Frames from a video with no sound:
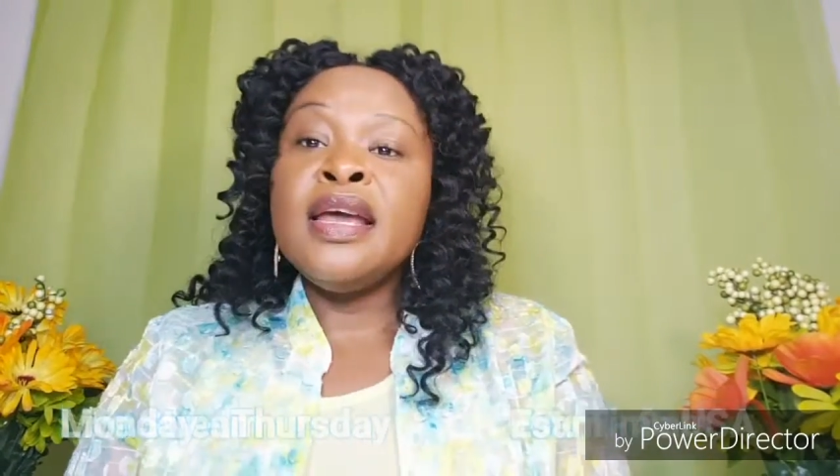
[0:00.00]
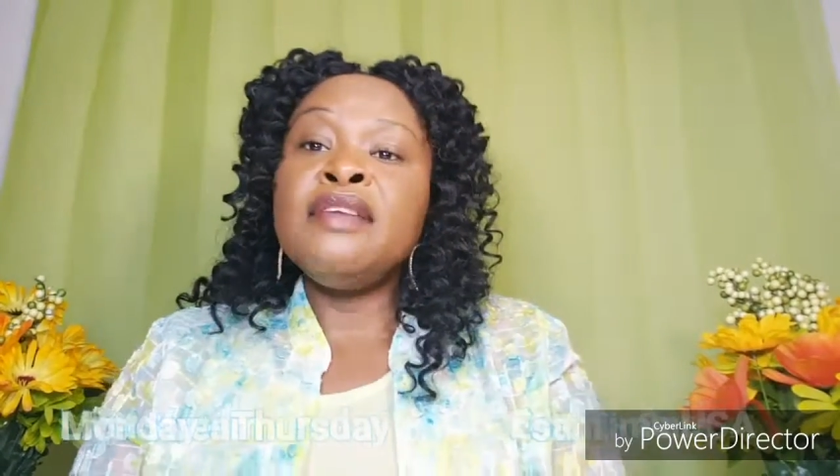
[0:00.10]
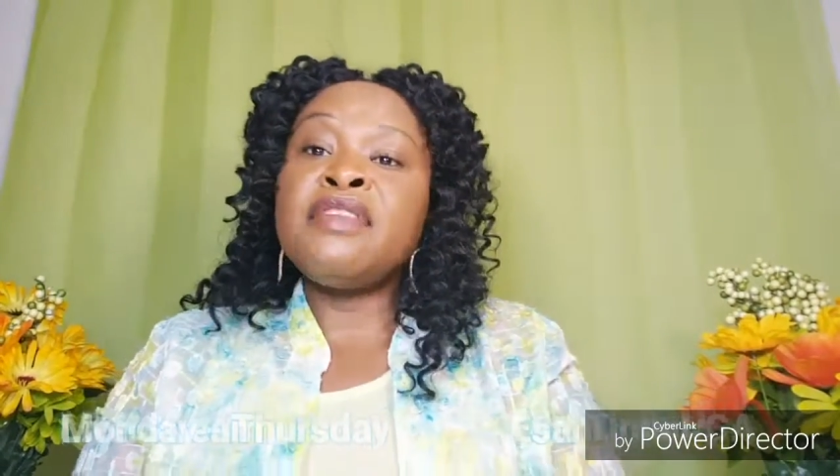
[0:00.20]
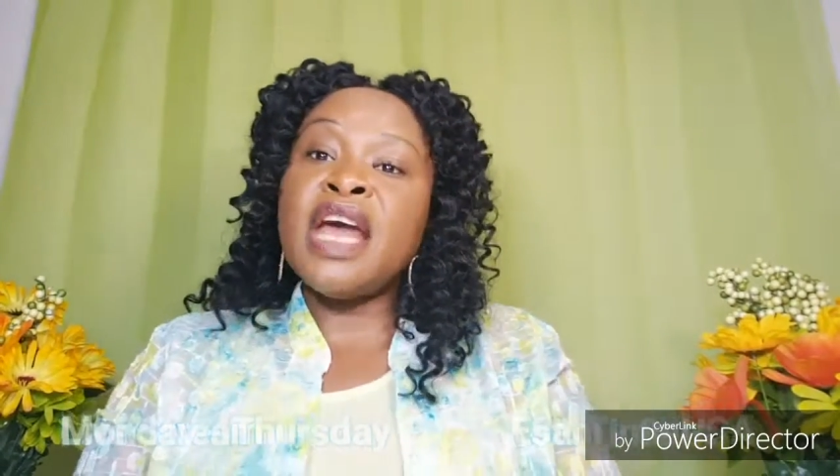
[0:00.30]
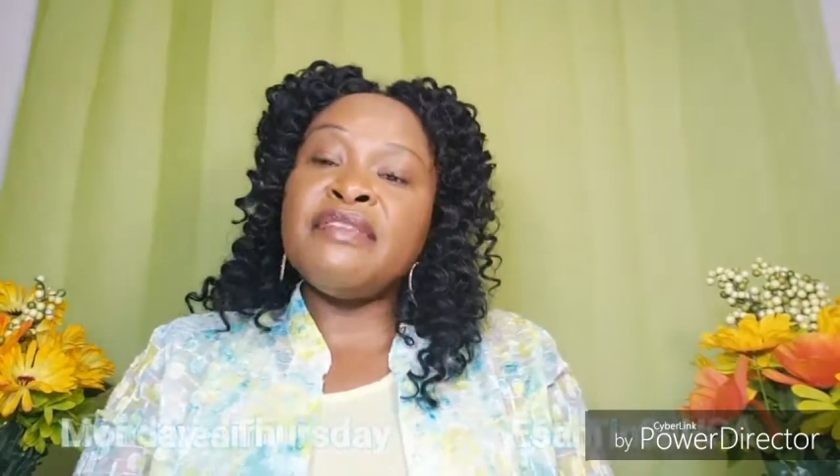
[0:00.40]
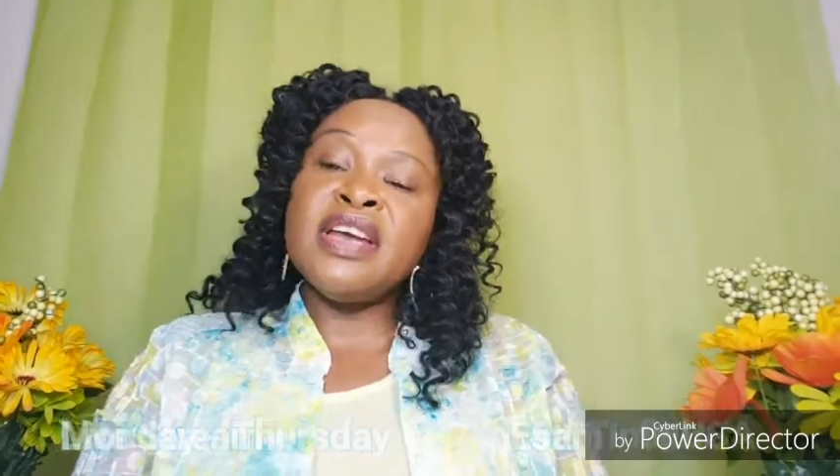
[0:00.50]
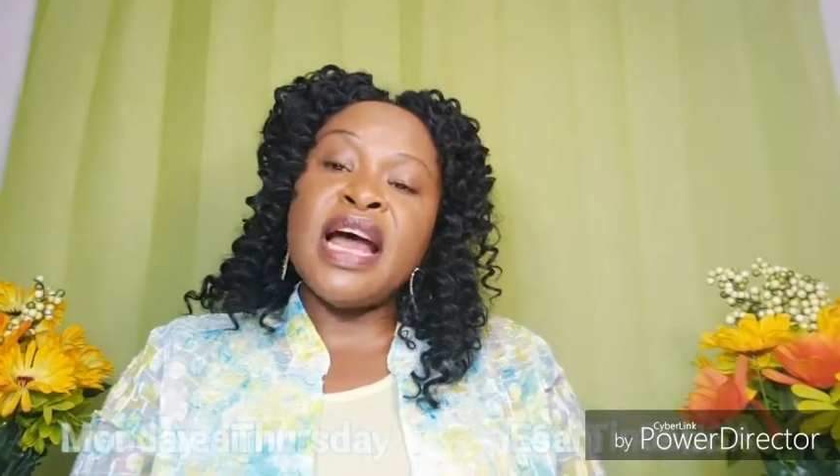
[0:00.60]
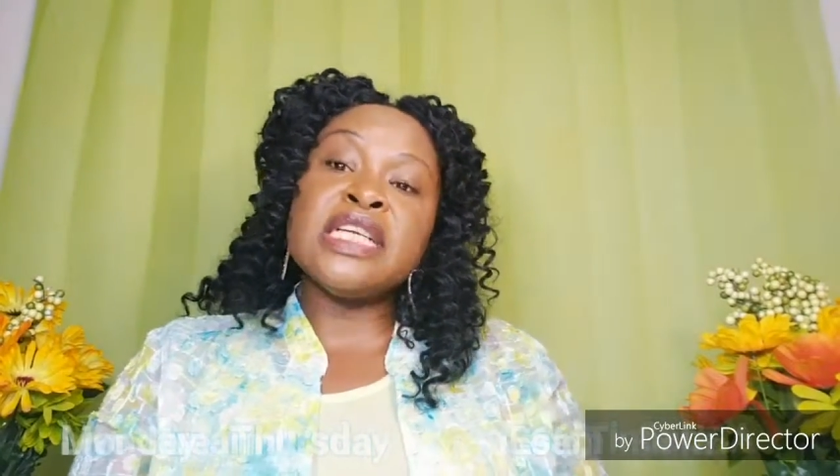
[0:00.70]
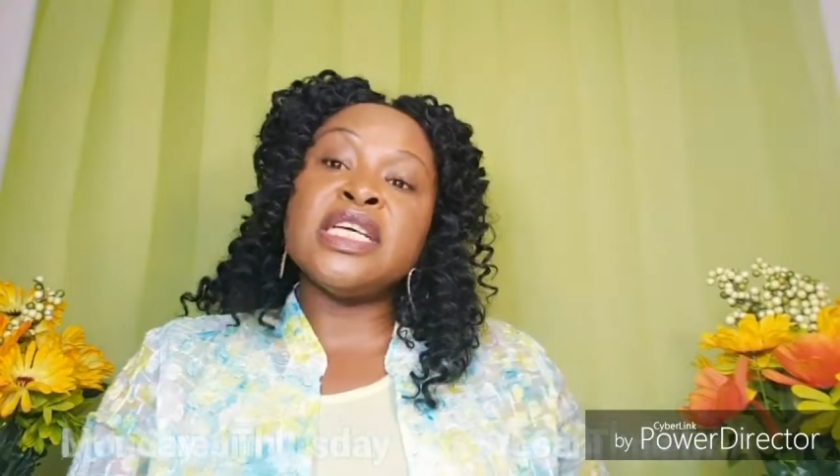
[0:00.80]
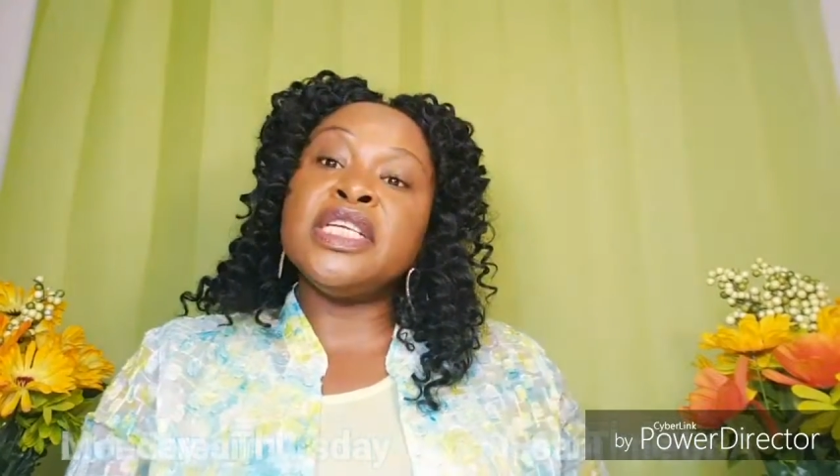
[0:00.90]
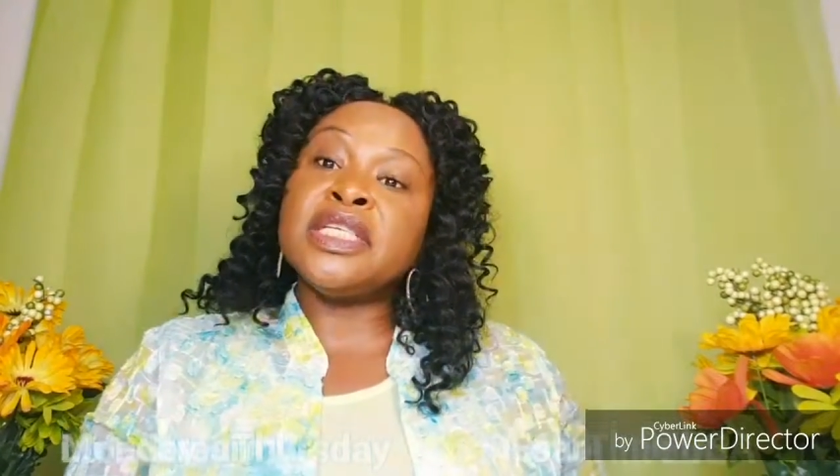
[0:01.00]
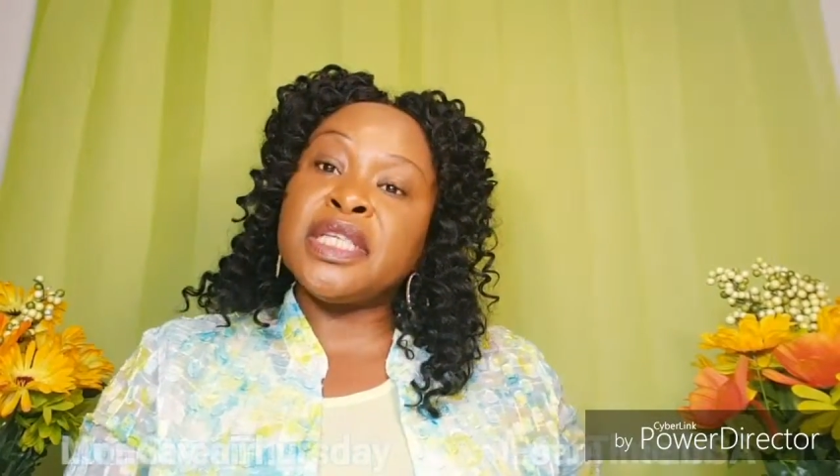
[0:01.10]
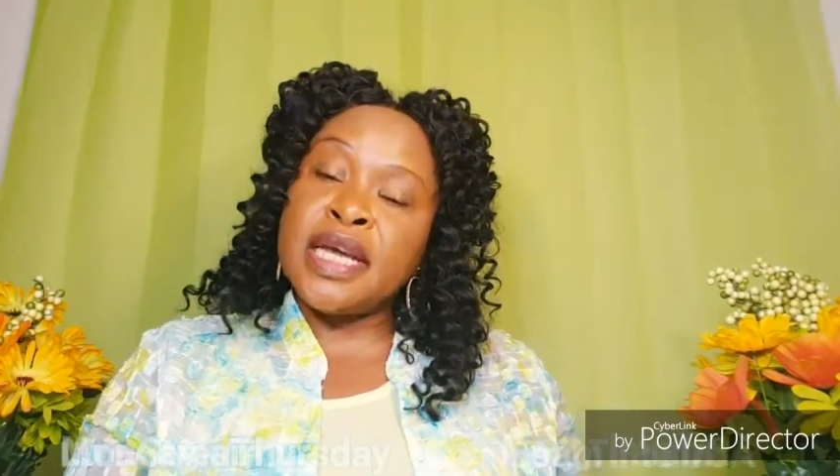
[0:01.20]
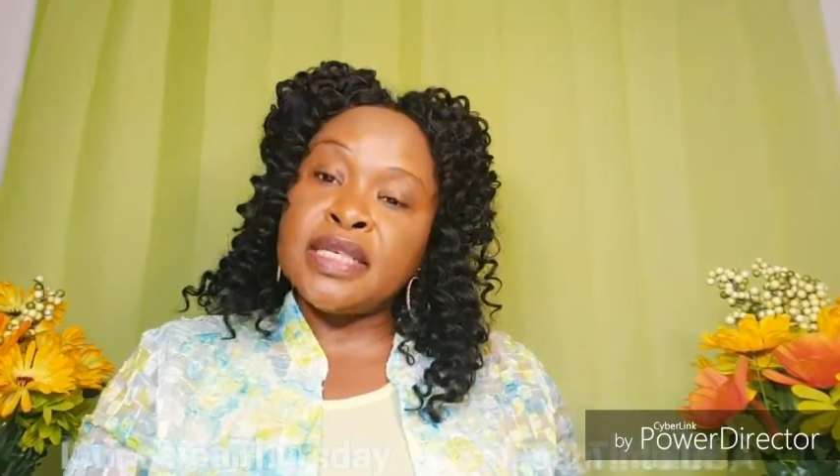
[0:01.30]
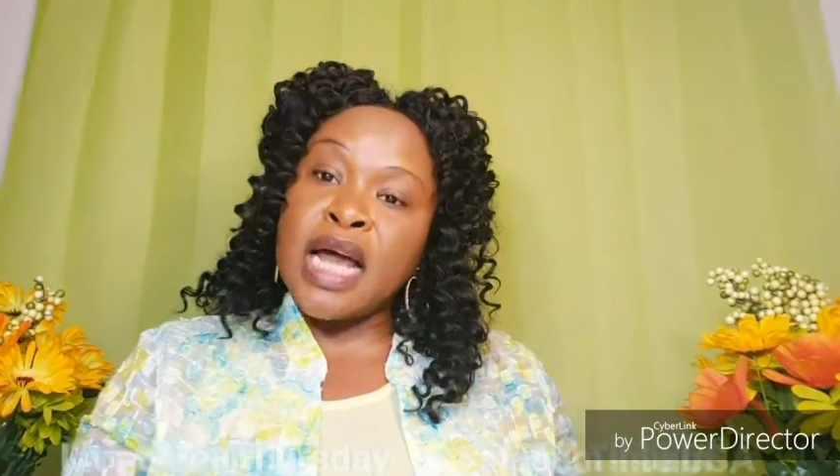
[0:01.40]
if Kevin has any
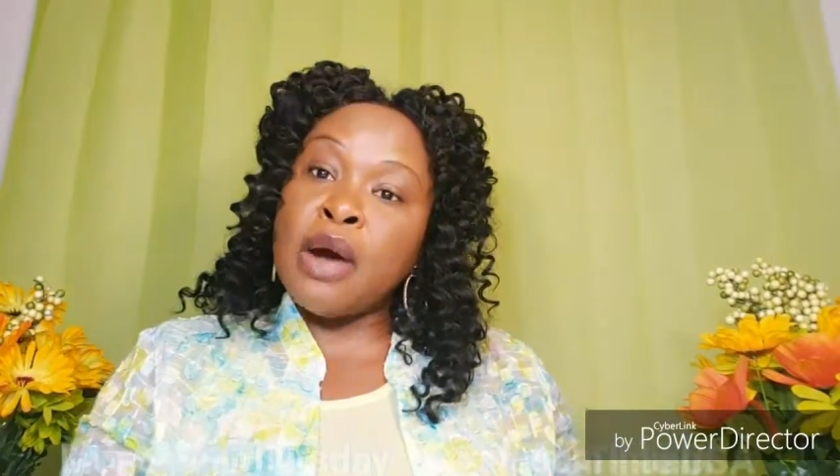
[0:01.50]
sense,